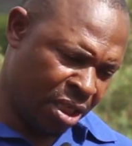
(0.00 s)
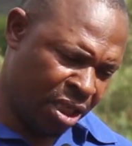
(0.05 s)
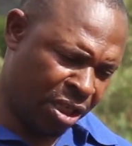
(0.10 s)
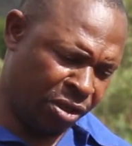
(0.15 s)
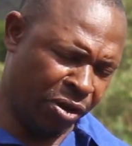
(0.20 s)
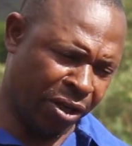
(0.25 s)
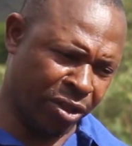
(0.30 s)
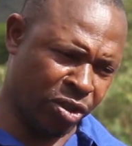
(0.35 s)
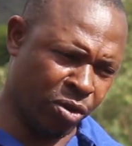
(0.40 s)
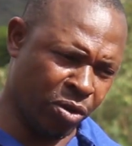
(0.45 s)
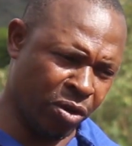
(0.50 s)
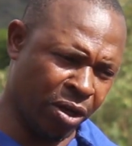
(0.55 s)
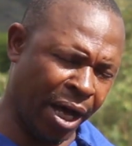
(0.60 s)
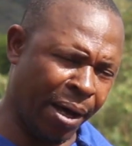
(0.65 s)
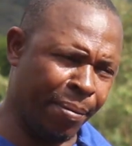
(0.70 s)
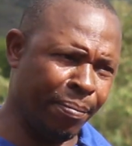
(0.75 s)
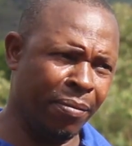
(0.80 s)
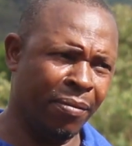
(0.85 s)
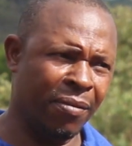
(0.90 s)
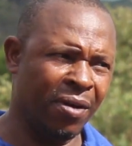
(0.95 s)
your
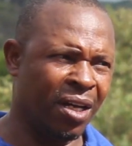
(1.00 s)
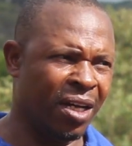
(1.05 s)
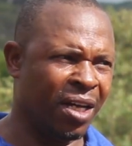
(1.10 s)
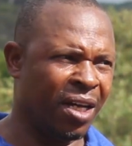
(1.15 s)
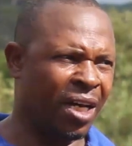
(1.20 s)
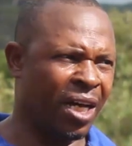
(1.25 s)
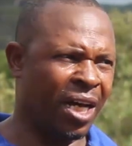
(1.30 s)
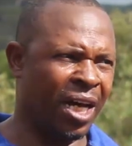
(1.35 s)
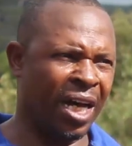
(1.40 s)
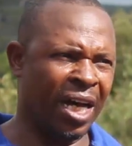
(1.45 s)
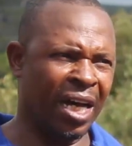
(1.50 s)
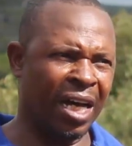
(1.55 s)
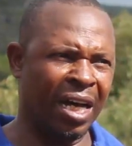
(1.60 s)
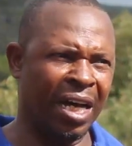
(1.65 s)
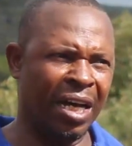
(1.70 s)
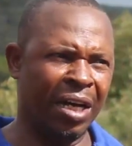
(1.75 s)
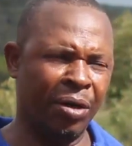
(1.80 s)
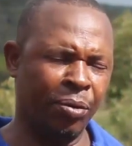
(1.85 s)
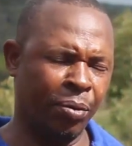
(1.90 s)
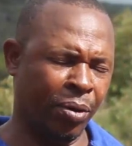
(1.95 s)
sorghum.
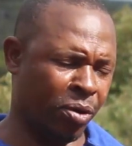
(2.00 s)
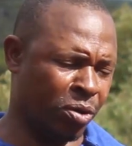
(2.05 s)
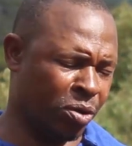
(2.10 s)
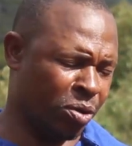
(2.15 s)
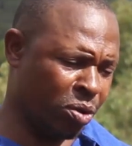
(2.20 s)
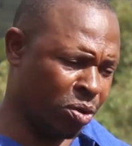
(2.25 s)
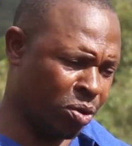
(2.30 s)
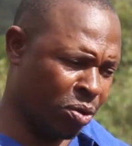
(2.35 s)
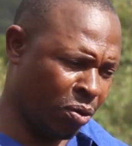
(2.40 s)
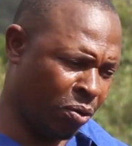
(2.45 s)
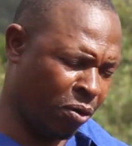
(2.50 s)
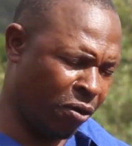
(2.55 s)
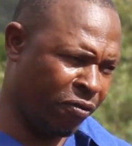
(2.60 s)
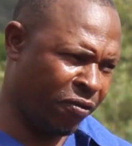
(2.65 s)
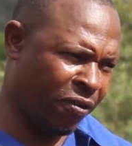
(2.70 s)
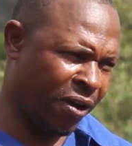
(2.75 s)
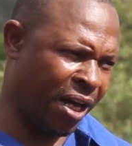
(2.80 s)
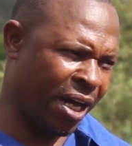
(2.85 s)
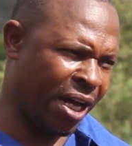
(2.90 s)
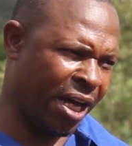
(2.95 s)
We also talk
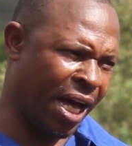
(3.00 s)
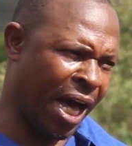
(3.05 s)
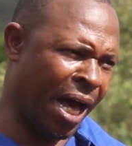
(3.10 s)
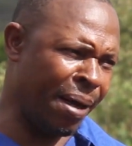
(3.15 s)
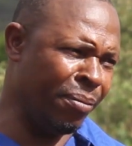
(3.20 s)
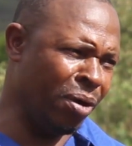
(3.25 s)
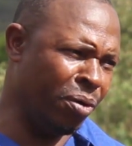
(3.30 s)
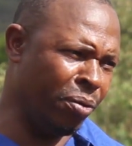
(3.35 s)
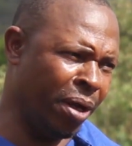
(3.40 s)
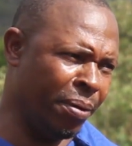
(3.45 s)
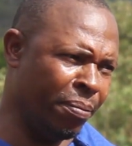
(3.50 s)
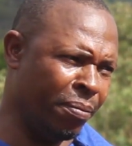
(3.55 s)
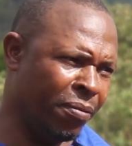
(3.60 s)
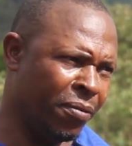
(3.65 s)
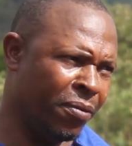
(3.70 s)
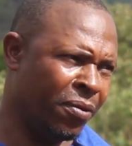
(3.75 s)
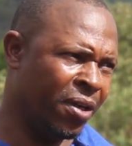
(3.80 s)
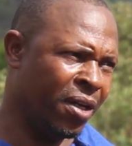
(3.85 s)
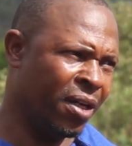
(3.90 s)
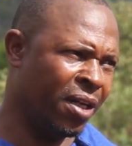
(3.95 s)
of armyworm.
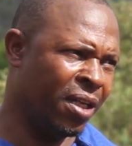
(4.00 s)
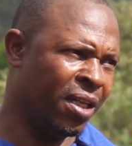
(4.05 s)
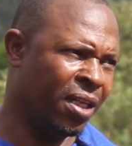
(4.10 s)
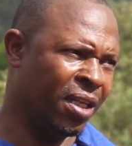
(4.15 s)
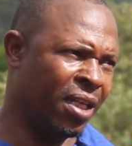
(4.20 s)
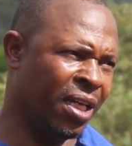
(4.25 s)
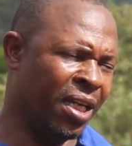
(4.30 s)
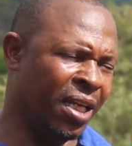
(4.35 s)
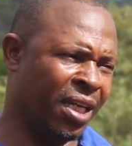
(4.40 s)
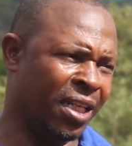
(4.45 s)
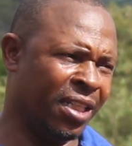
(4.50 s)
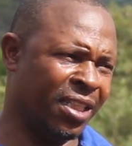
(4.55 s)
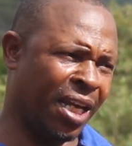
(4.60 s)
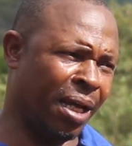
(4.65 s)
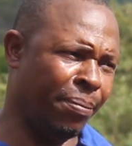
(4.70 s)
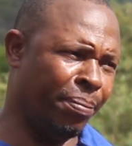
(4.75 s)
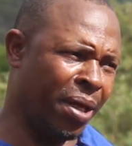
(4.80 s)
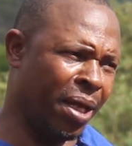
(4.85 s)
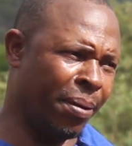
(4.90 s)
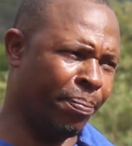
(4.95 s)
It
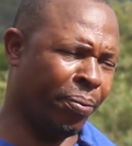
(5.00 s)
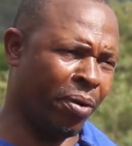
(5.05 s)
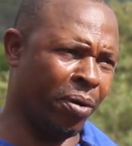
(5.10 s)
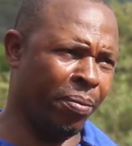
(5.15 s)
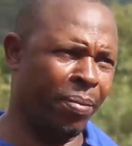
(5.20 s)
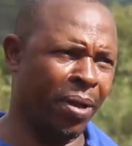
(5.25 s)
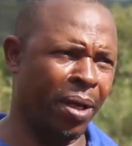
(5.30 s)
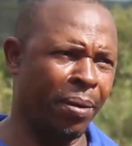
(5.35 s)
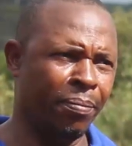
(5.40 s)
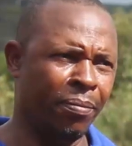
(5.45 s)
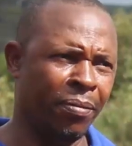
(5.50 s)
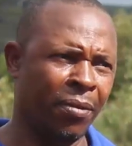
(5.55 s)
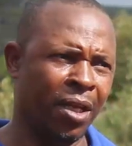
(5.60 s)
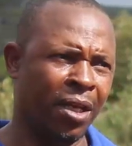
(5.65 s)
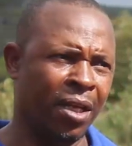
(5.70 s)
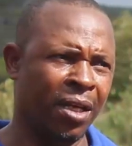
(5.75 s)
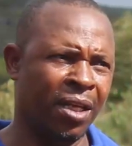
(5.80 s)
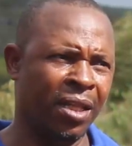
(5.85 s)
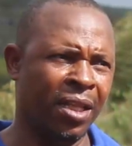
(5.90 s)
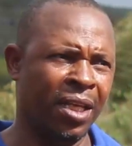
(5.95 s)
can be a problem.
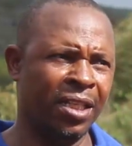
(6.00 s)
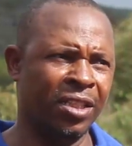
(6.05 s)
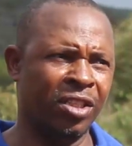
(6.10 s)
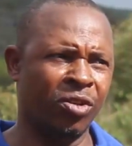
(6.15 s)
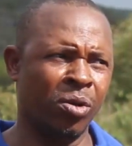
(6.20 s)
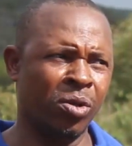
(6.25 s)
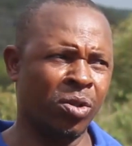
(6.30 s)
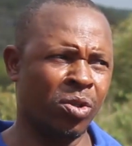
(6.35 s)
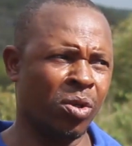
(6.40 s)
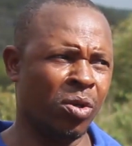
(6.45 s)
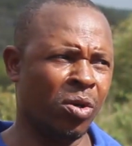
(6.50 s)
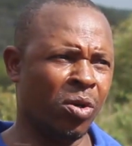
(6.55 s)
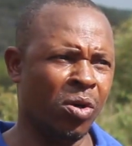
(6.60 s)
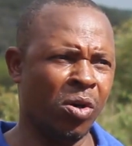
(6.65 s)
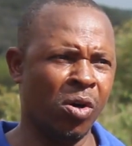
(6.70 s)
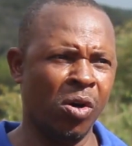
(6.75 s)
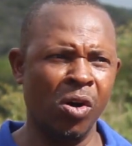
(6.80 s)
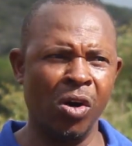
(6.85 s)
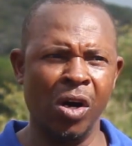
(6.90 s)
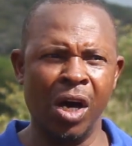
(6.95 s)
There's
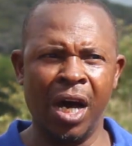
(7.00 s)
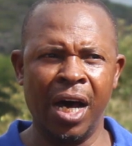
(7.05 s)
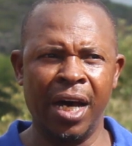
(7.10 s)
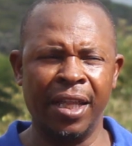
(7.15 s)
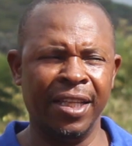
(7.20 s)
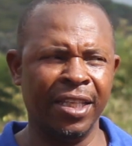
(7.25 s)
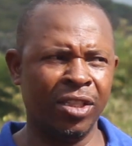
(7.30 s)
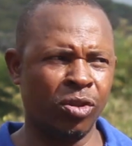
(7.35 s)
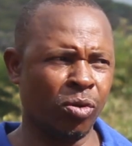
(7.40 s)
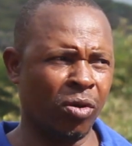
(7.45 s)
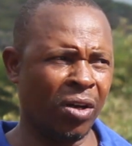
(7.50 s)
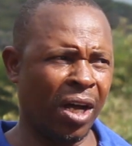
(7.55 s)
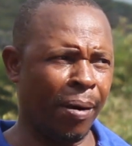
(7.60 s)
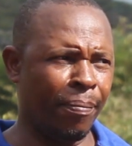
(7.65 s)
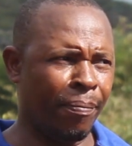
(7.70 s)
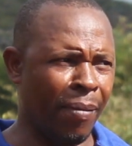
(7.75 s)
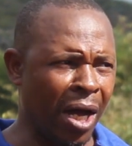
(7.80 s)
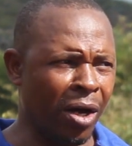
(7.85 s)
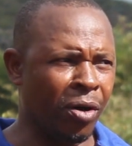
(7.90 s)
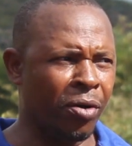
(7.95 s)
also the
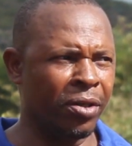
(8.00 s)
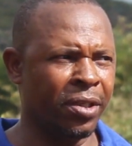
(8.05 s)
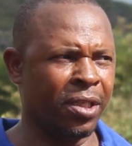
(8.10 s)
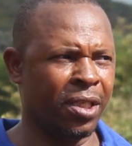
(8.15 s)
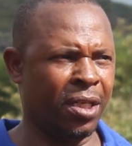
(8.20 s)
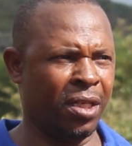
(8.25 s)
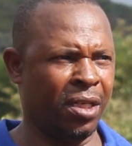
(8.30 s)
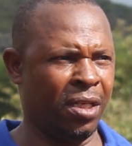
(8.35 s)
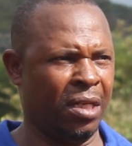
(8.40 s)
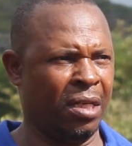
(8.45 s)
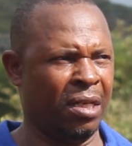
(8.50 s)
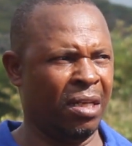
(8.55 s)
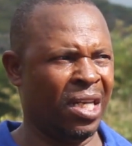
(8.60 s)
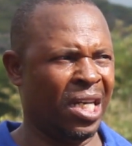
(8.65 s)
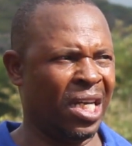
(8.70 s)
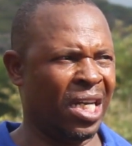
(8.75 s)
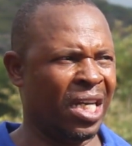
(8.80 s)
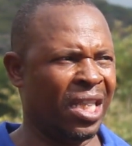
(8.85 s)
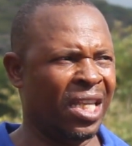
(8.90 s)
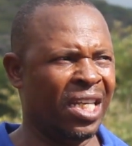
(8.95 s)
sorghum maggot.
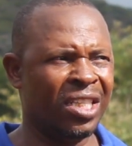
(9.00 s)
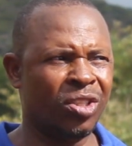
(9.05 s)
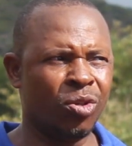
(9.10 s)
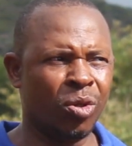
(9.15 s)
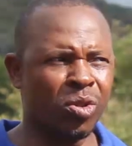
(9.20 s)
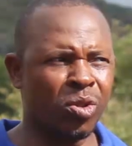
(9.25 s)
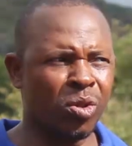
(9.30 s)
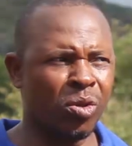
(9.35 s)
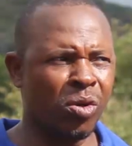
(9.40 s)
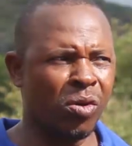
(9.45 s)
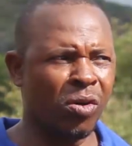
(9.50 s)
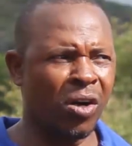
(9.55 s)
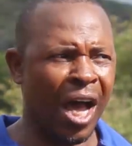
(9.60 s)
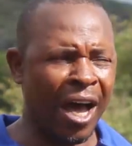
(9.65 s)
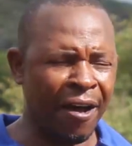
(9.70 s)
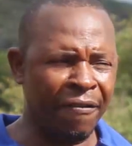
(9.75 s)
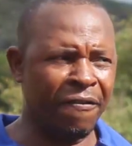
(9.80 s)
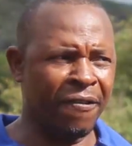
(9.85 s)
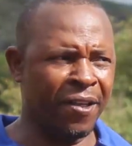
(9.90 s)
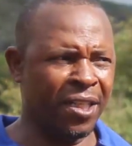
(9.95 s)
There's also
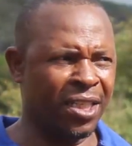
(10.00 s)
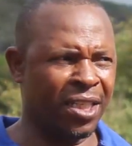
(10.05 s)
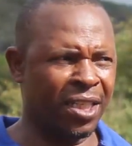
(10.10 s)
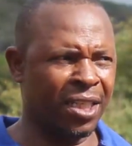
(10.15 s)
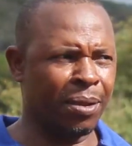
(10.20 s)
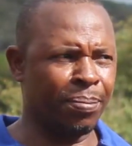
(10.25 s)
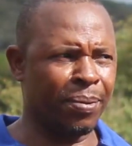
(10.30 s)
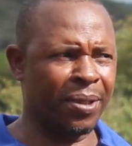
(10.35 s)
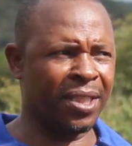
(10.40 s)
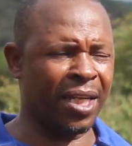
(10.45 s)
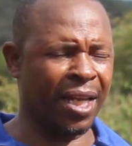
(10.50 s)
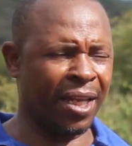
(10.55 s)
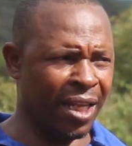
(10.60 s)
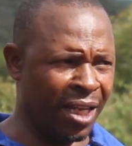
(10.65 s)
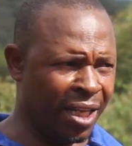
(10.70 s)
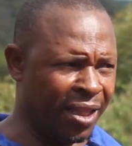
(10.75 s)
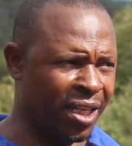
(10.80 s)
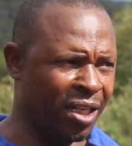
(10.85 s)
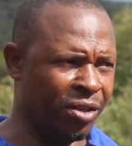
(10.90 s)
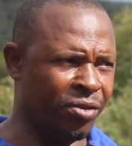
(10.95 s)
aphids,
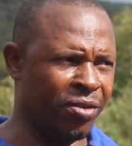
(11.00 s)
especially in the